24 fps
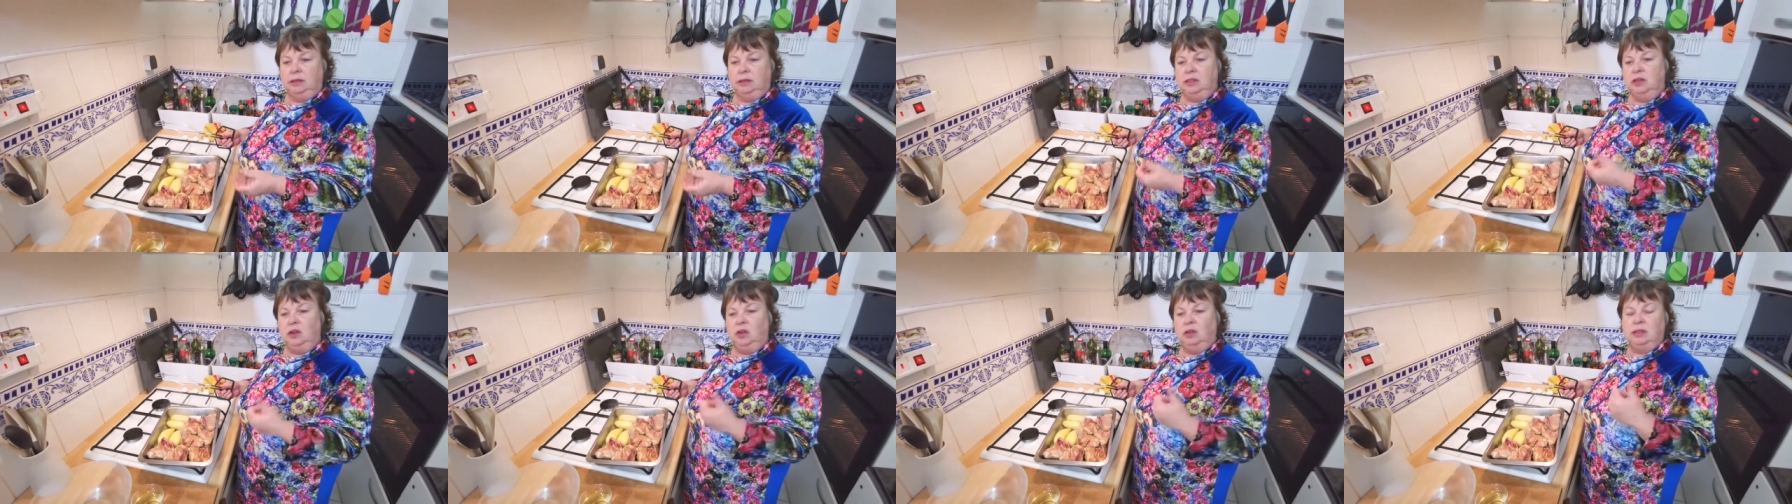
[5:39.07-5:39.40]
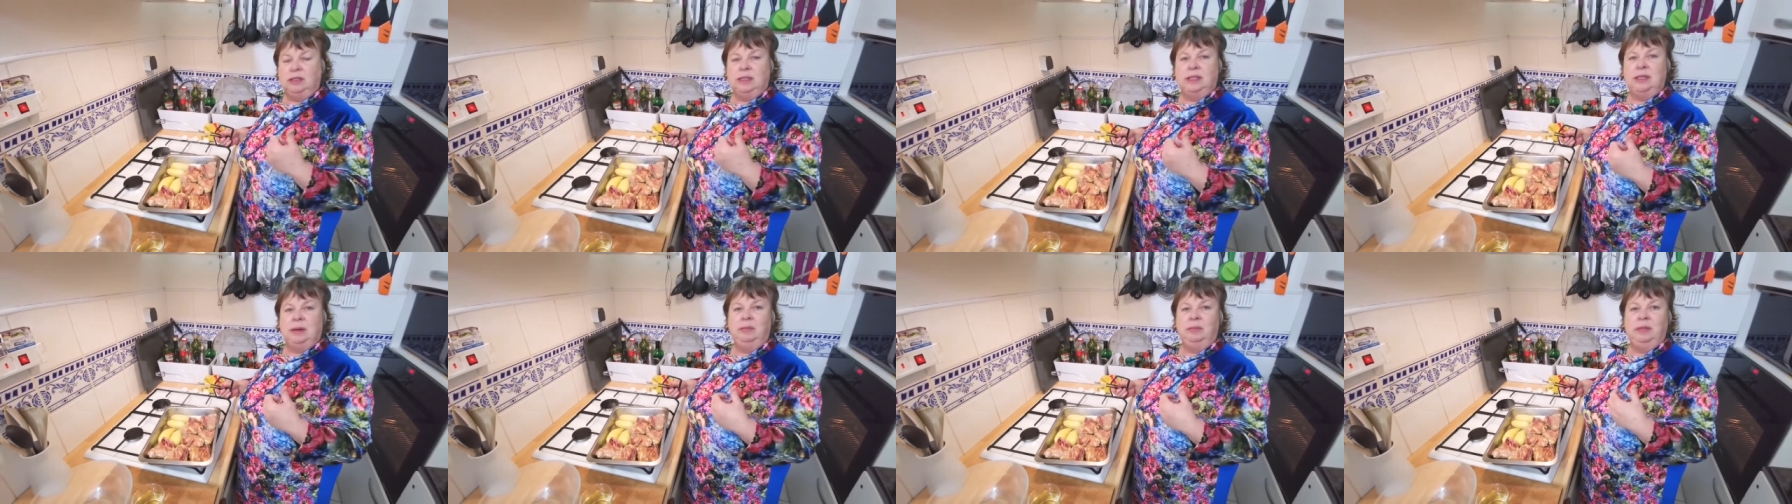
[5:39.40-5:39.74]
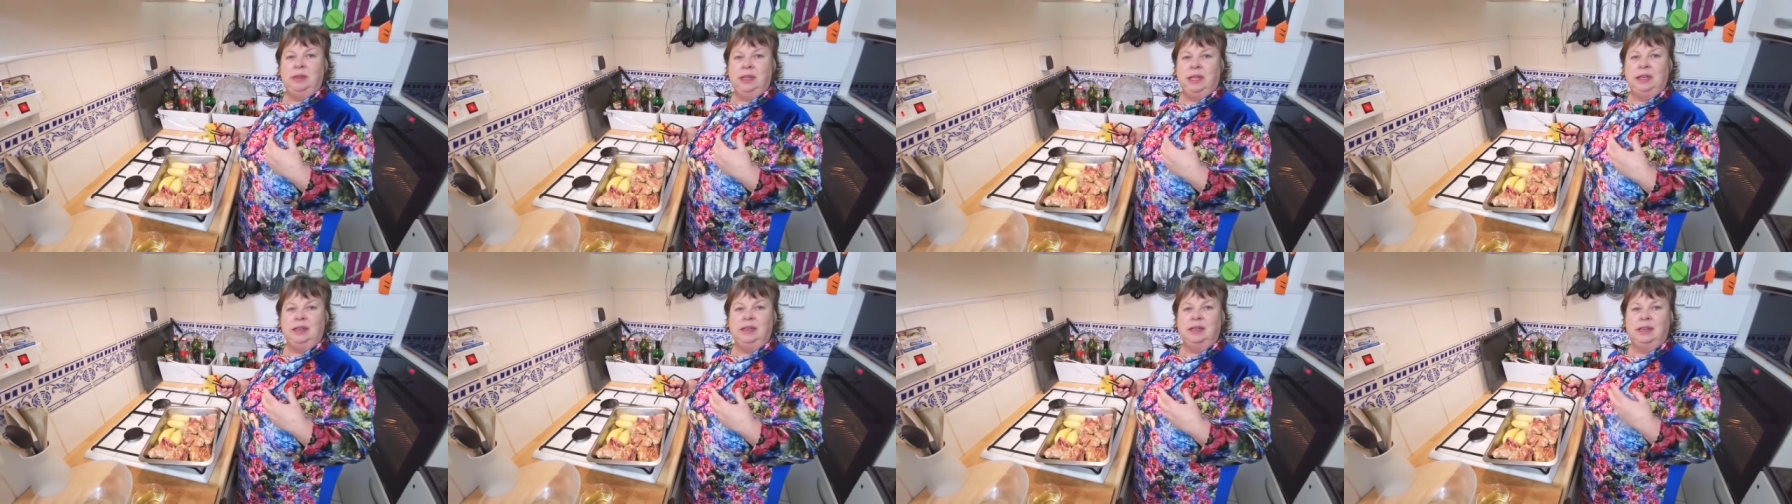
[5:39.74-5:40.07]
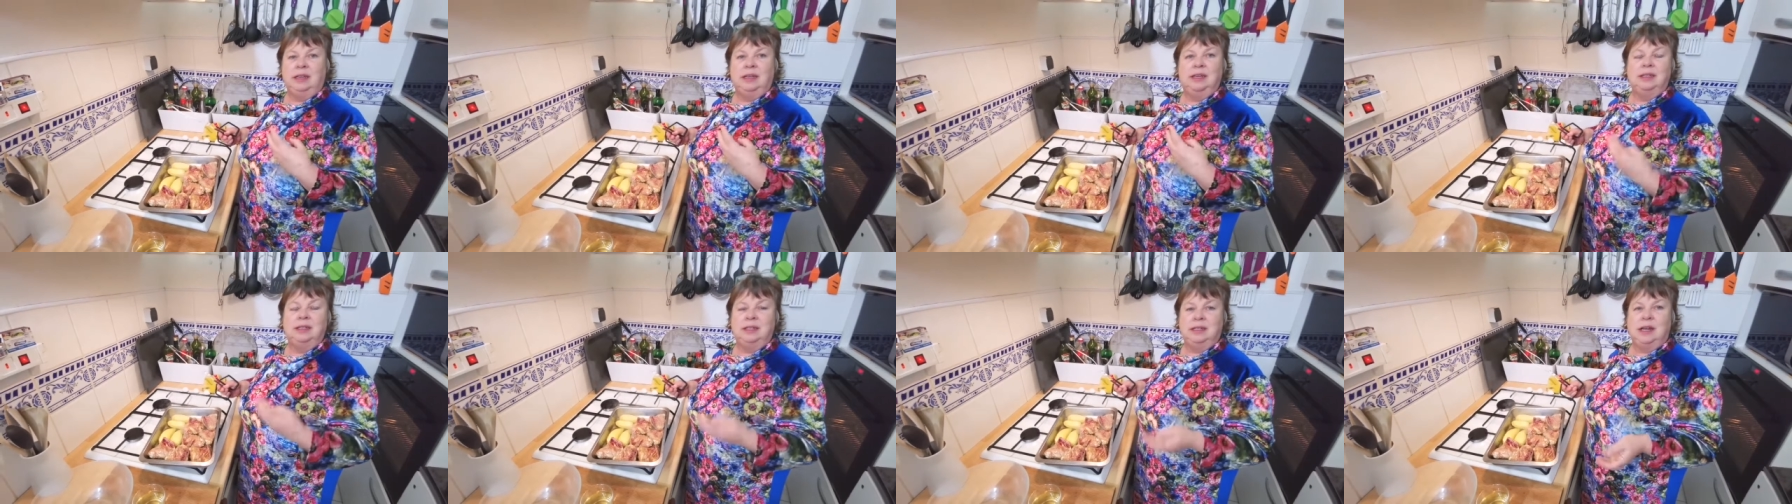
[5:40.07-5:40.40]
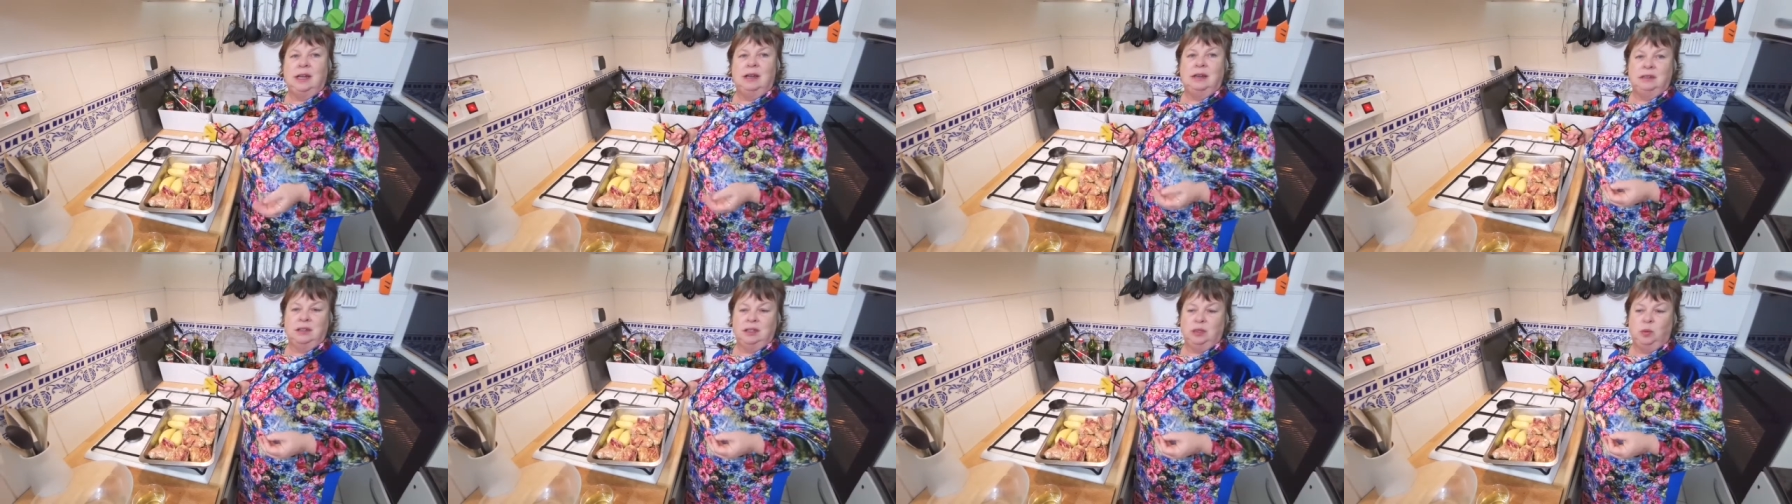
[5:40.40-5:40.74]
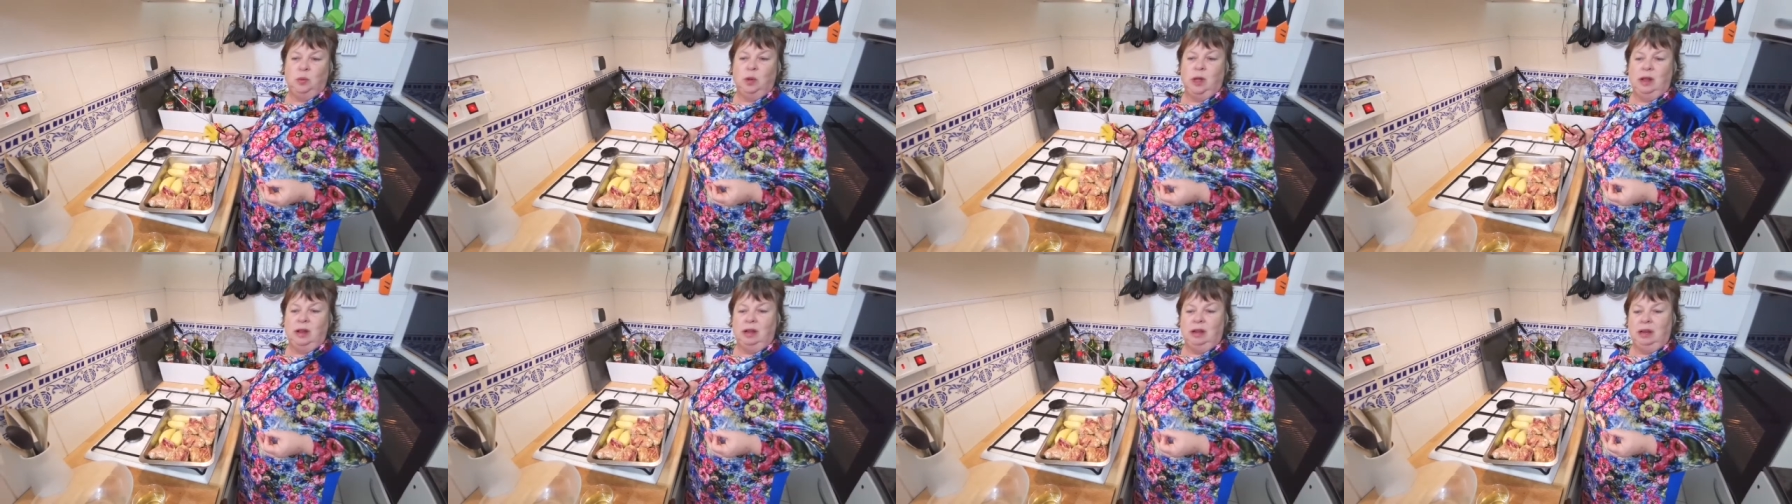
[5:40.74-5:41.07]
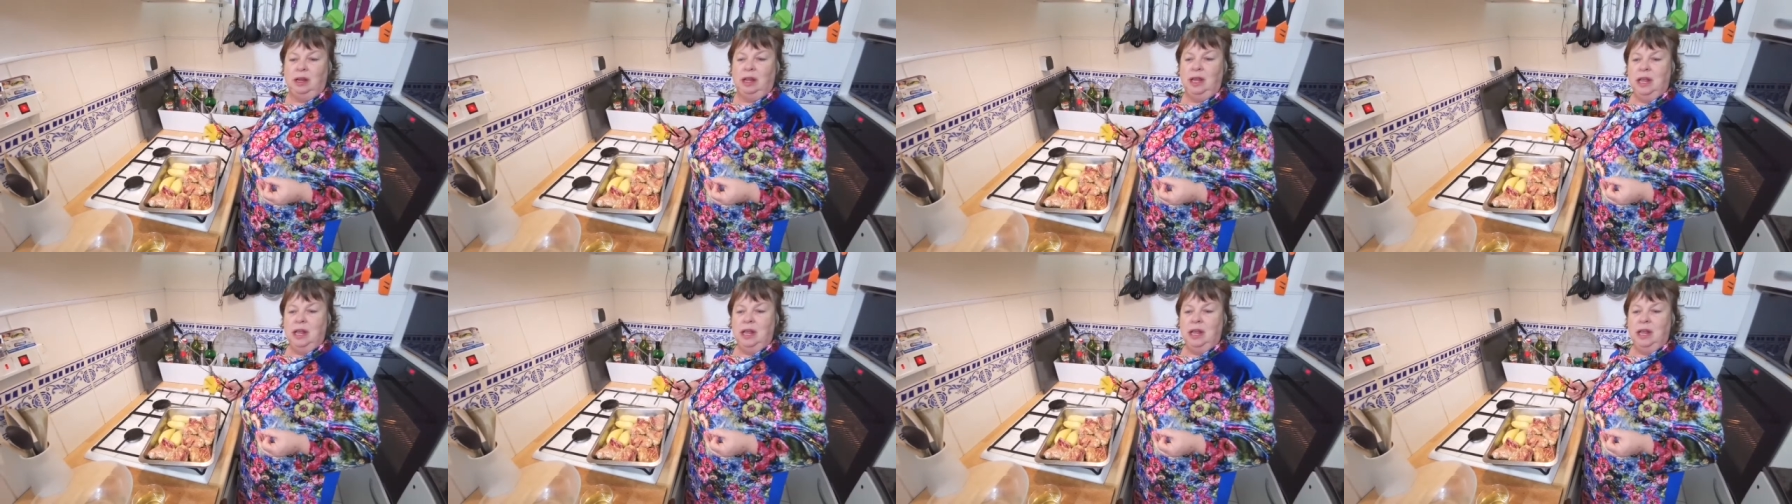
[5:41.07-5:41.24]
not something that conducts well